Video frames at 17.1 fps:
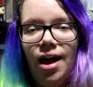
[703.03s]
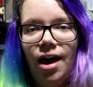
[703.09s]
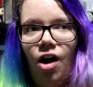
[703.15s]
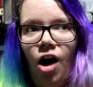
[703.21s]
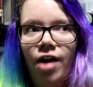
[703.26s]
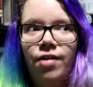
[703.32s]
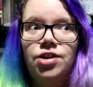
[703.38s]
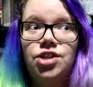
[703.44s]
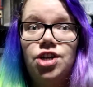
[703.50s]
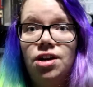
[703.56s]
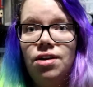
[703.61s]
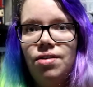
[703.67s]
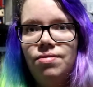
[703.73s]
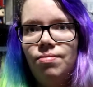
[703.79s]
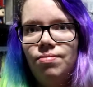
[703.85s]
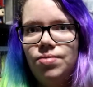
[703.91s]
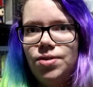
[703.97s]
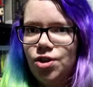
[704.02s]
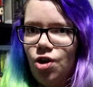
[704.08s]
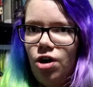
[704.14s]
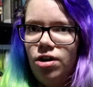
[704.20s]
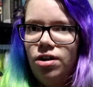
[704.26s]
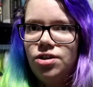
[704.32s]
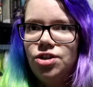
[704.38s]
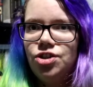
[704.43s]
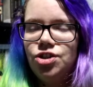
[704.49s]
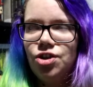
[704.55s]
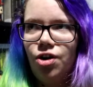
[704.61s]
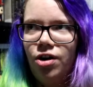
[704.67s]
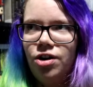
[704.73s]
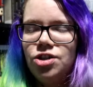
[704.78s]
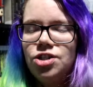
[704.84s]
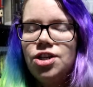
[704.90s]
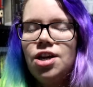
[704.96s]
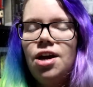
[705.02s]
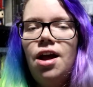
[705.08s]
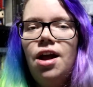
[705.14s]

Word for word: Irish and Scottish,